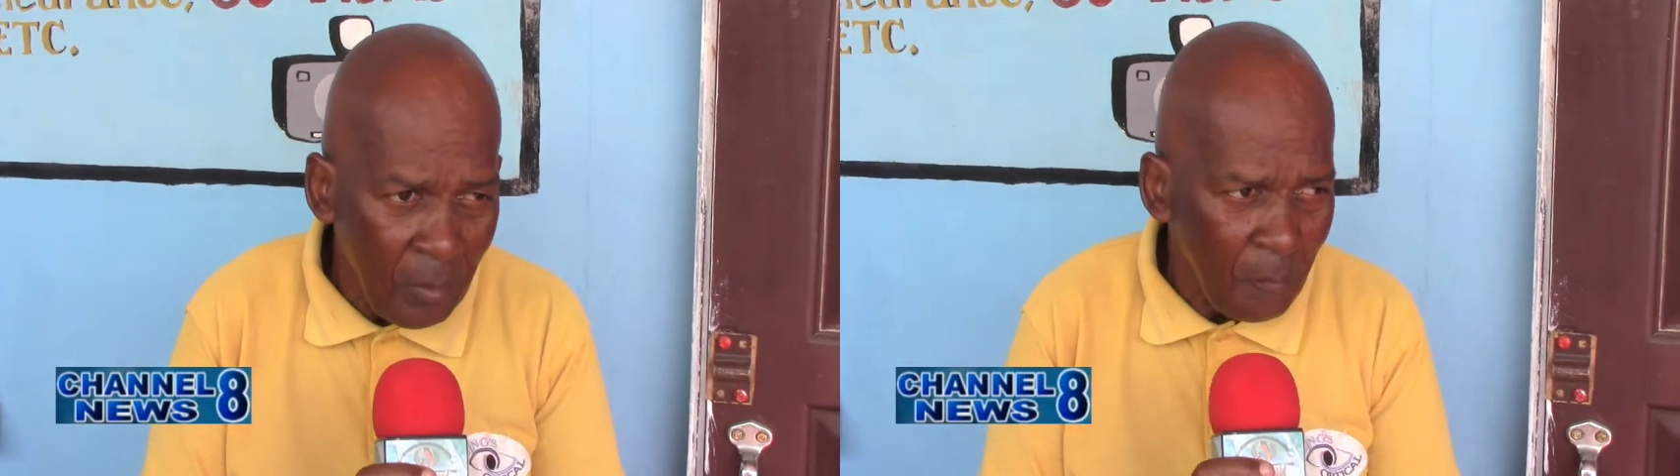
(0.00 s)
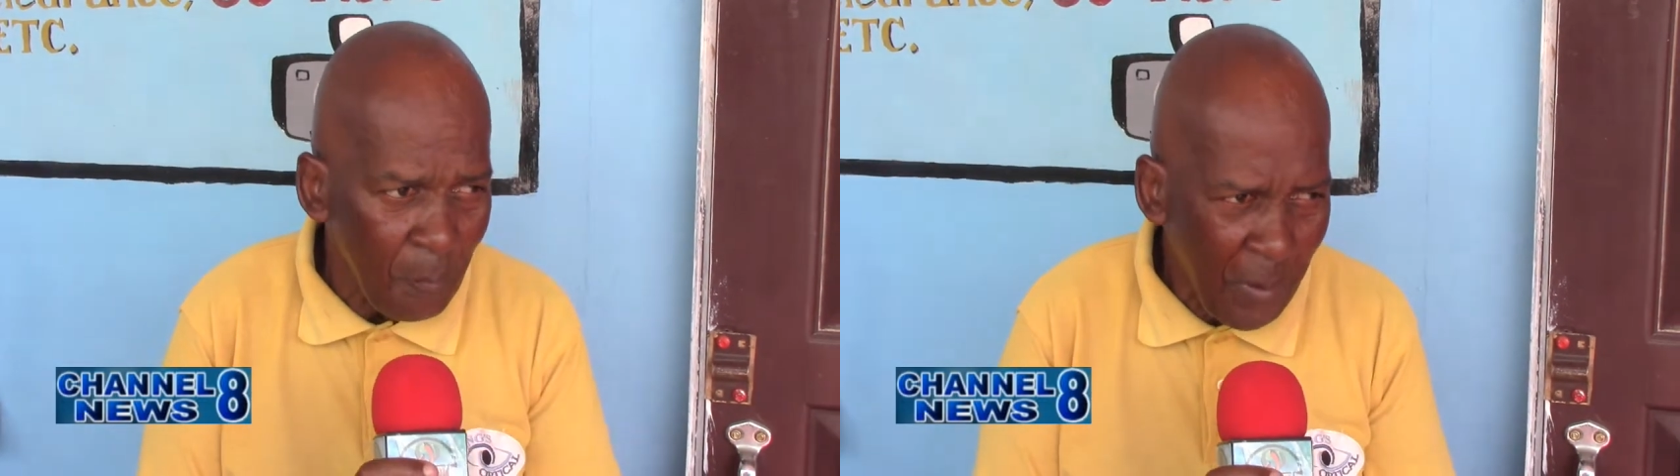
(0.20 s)

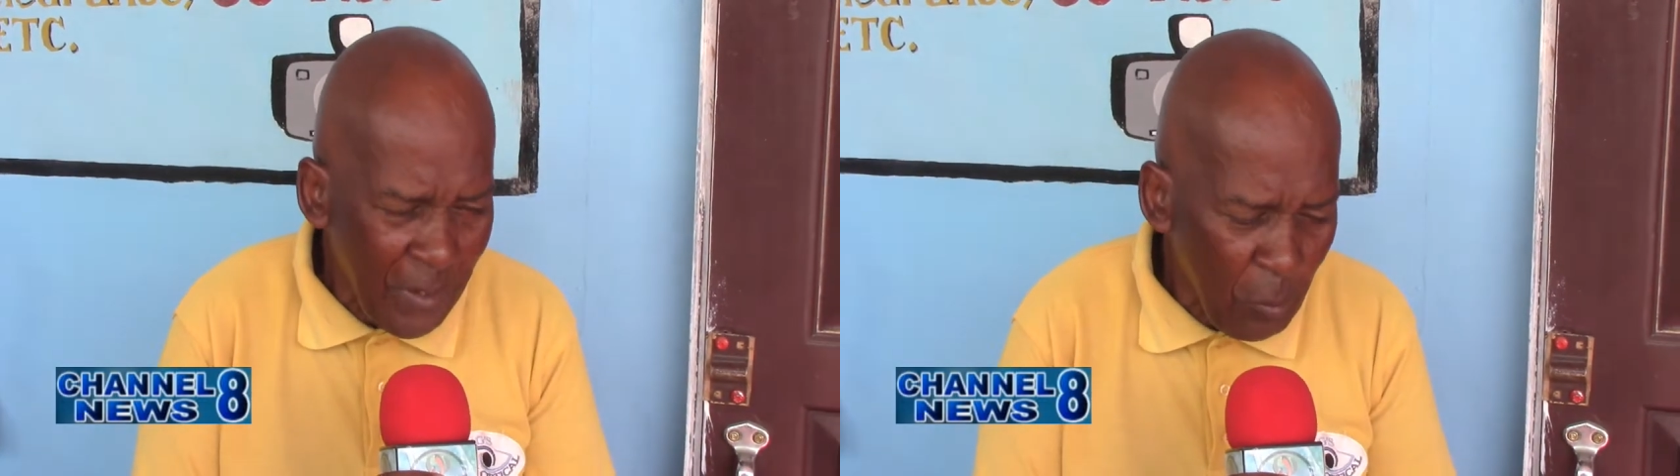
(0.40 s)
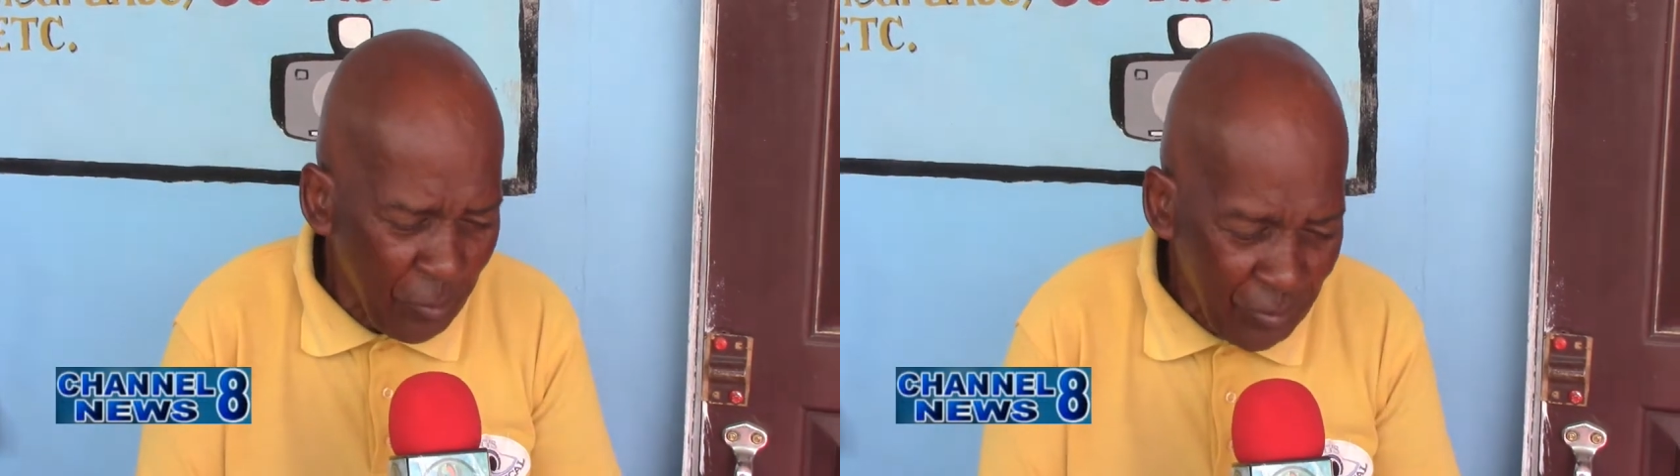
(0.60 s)

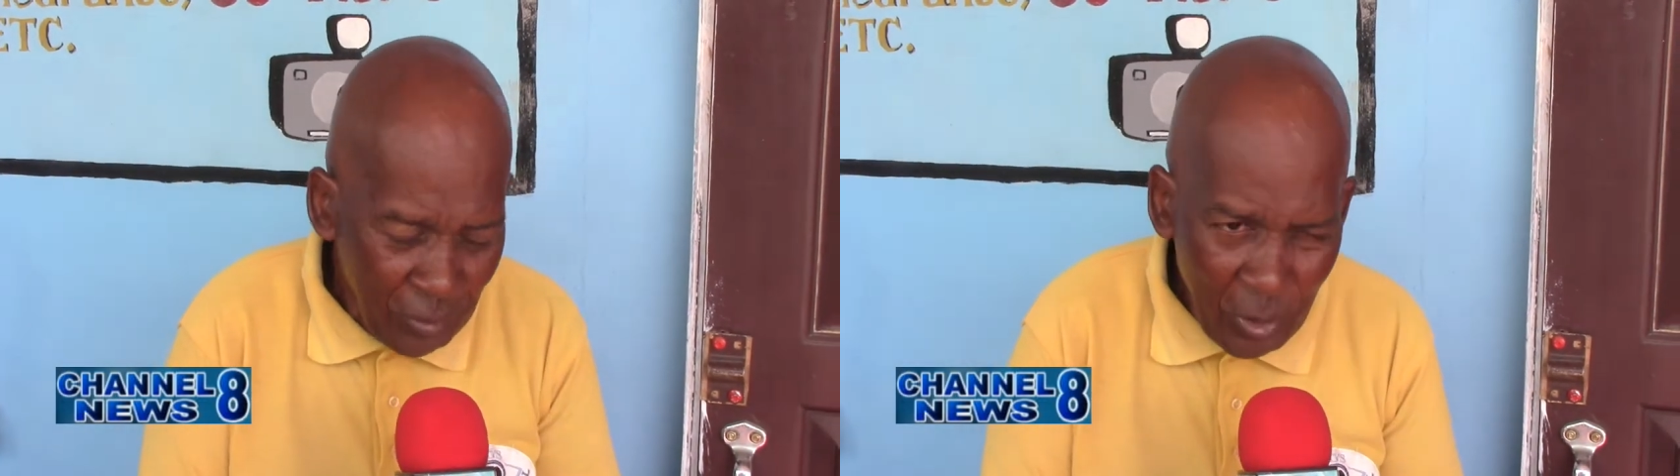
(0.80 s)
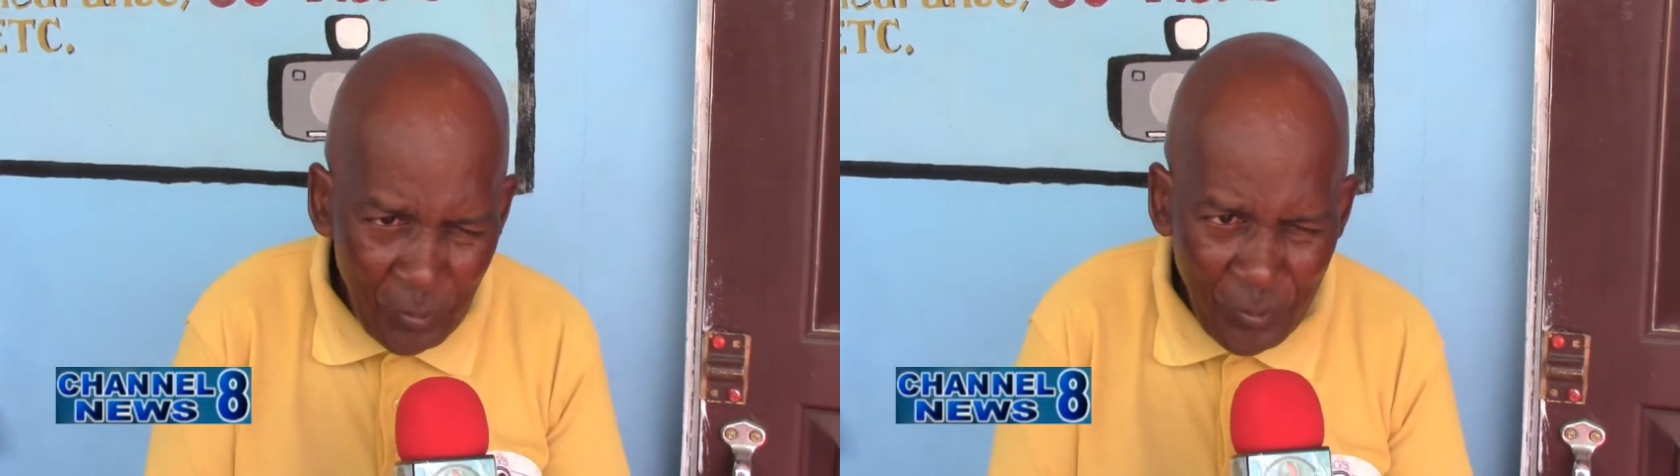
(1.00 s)
Mario
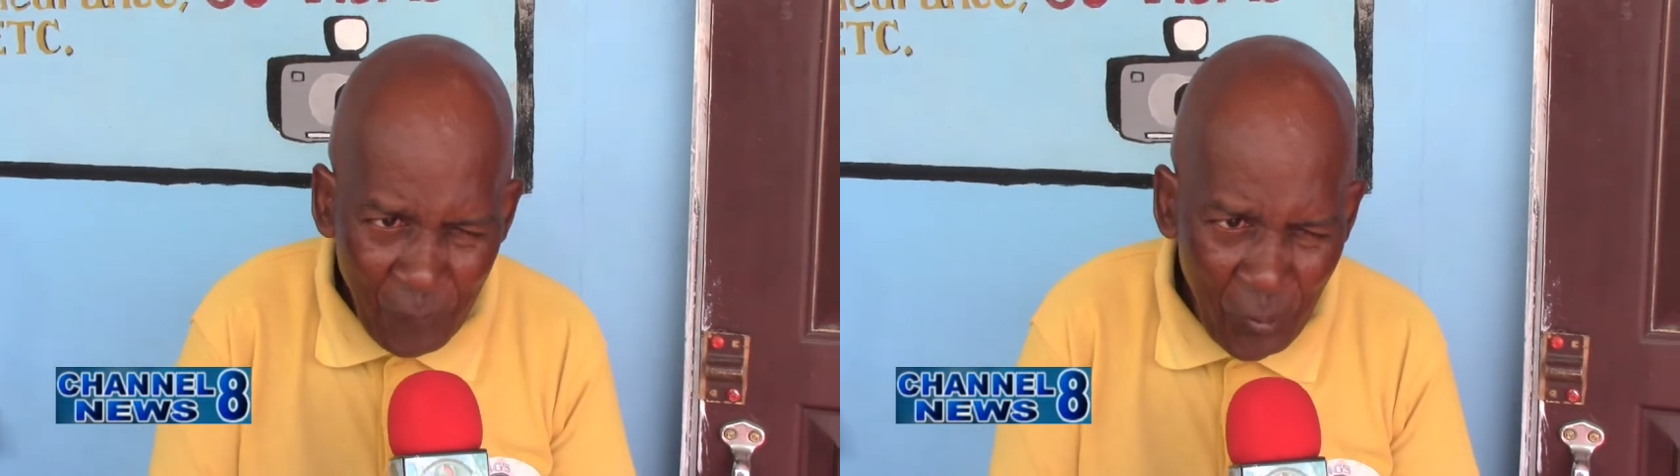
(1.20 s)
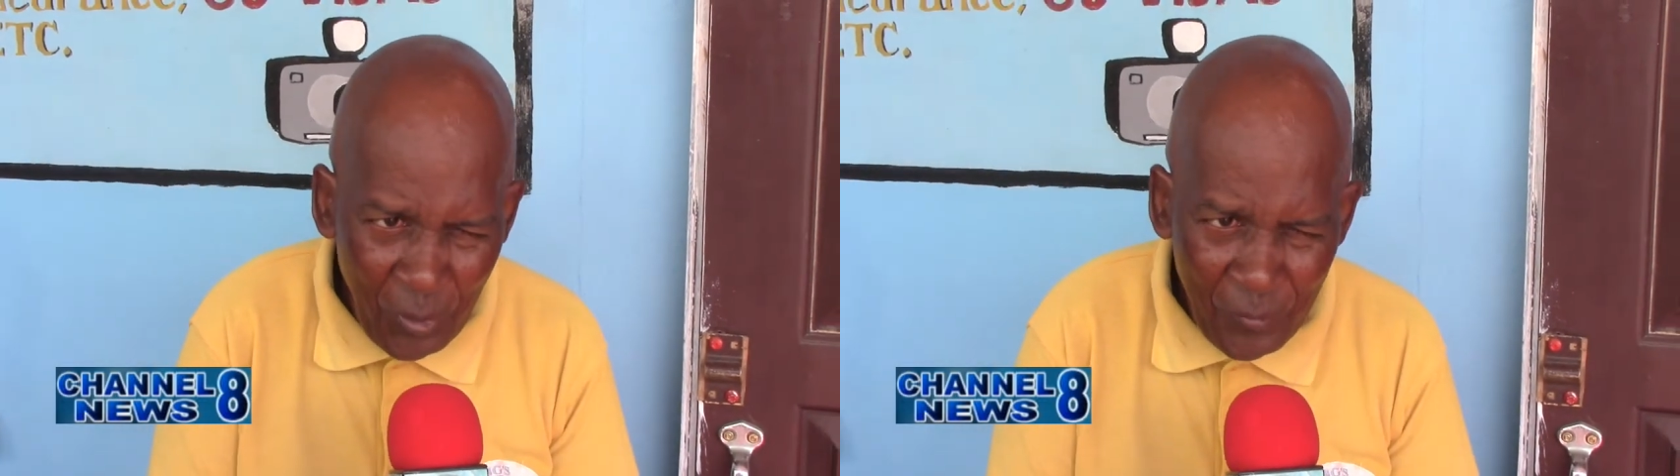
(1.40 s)
Washington was the
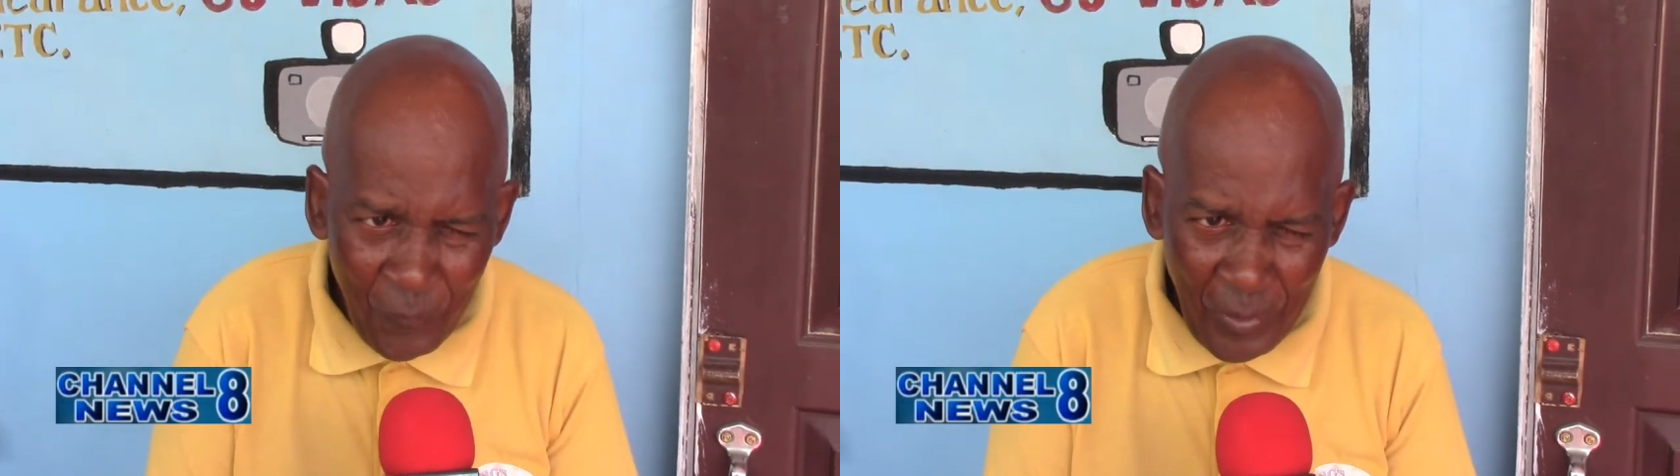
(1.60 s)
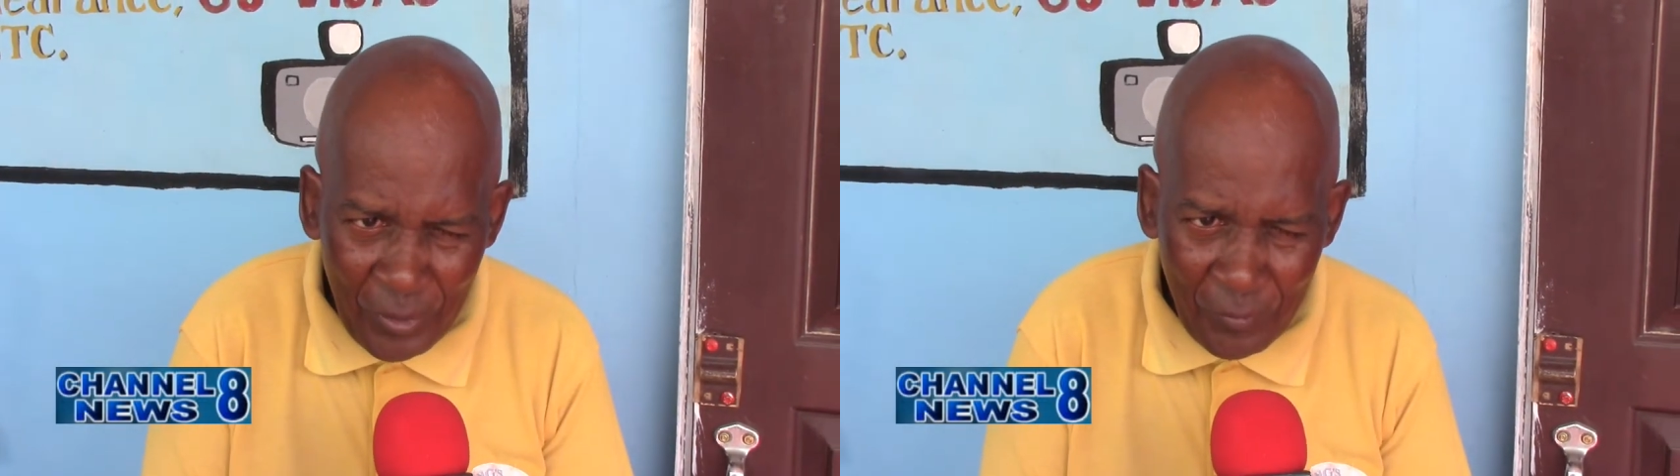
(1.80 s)
first
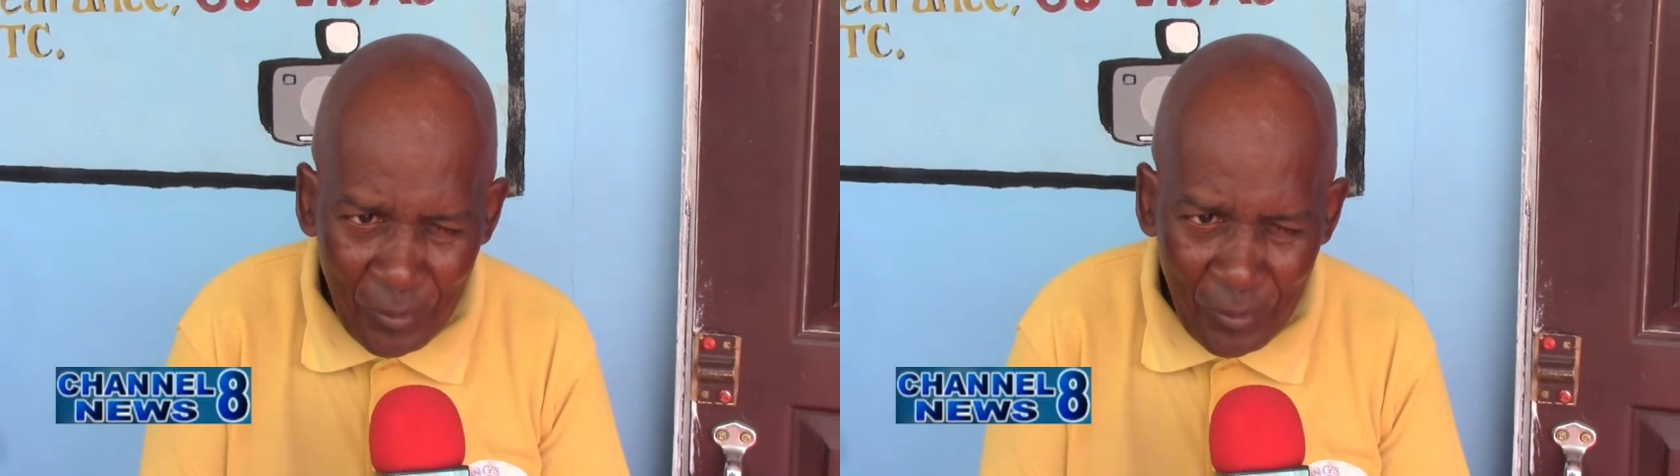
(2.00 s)
vet,